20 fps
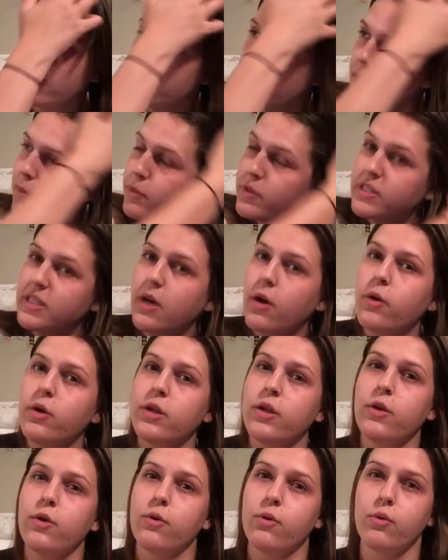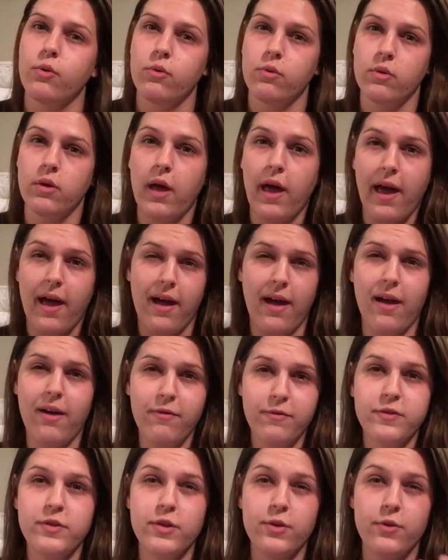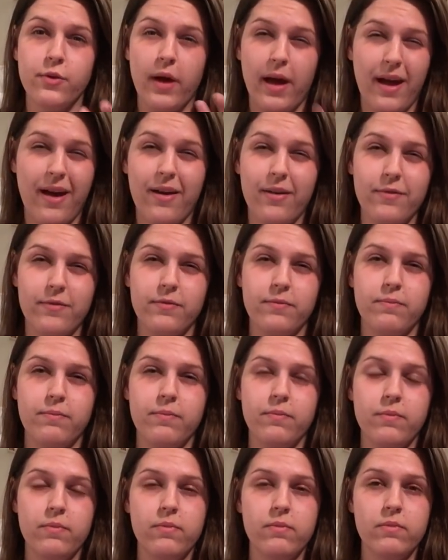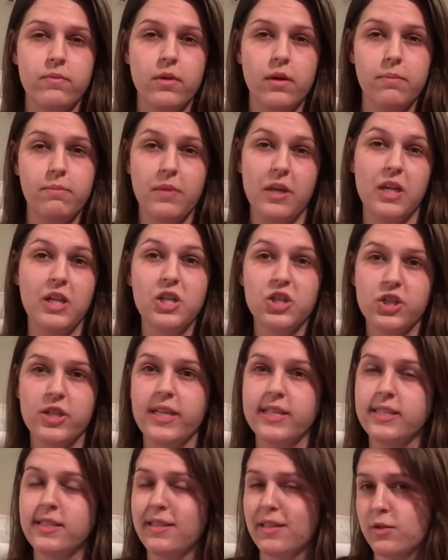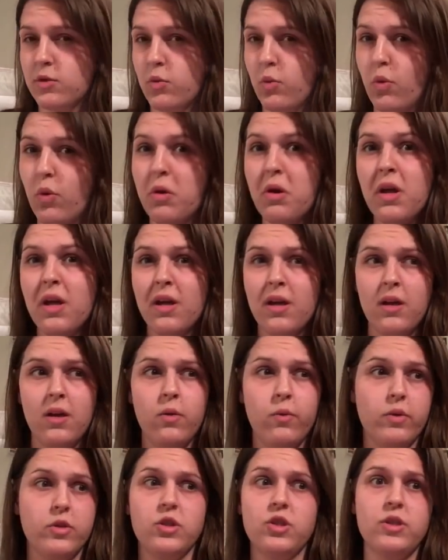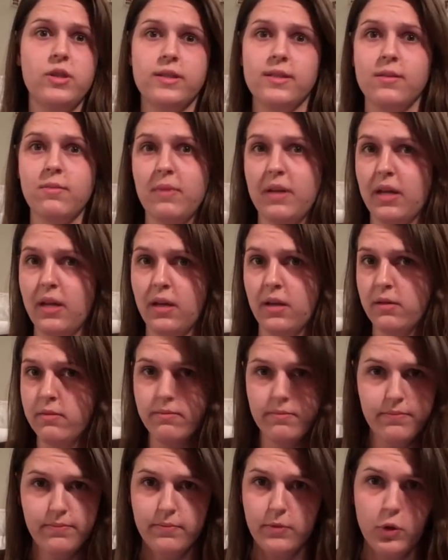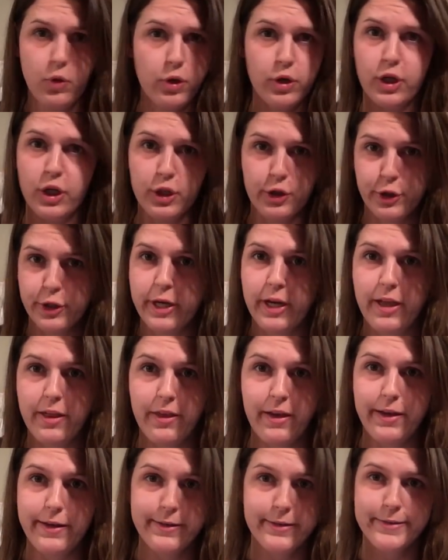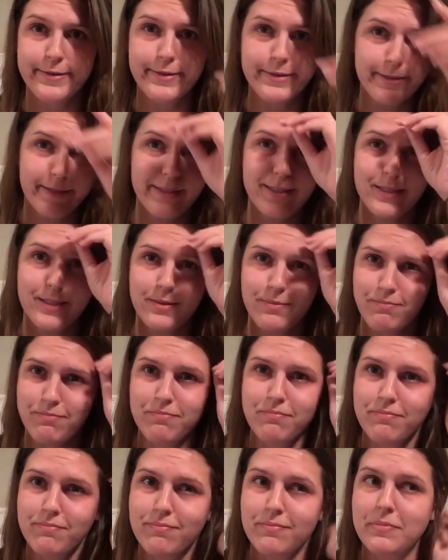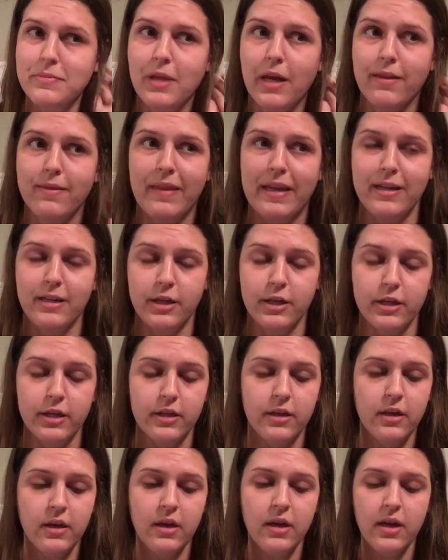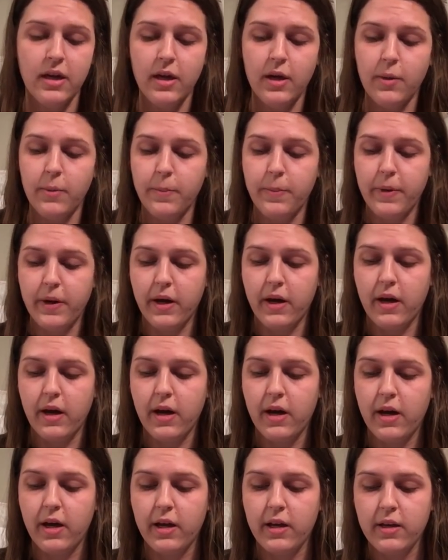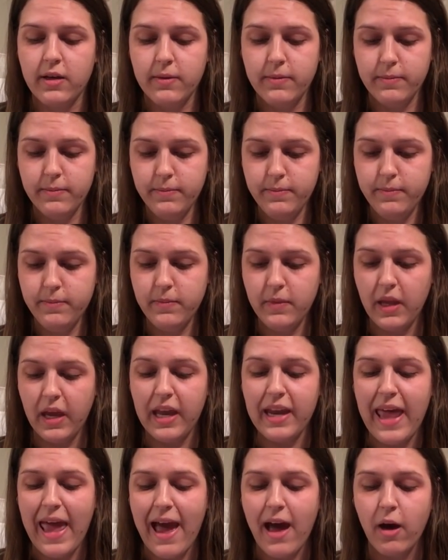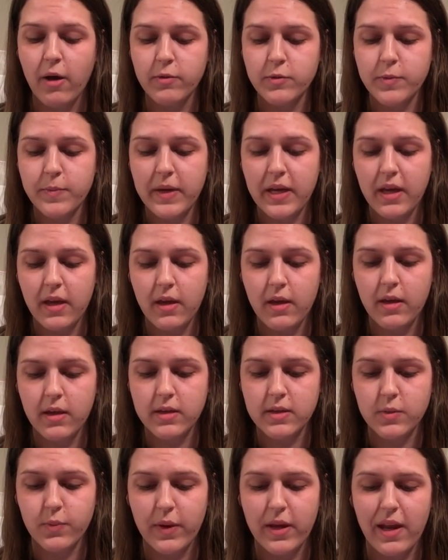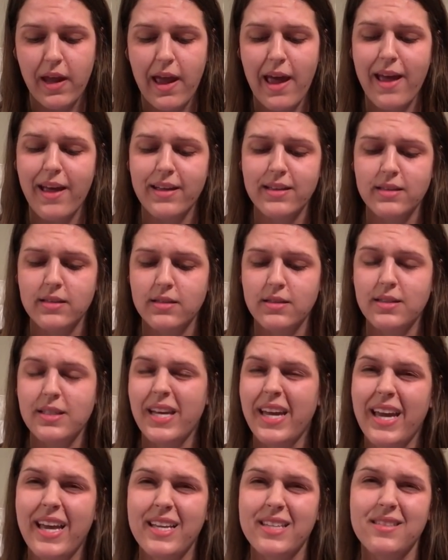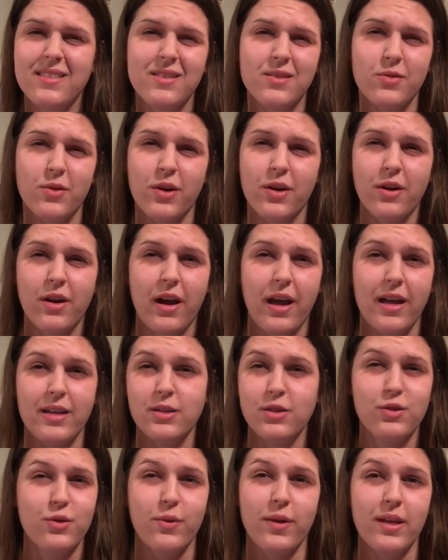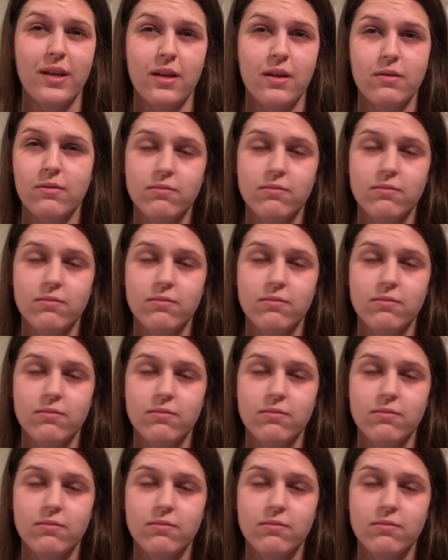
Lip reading: in Brazil, you have to have English classes at school, which doesn't mean you're gonna learn anything because it's not that good. But it helped me because when I had tests or I had to do it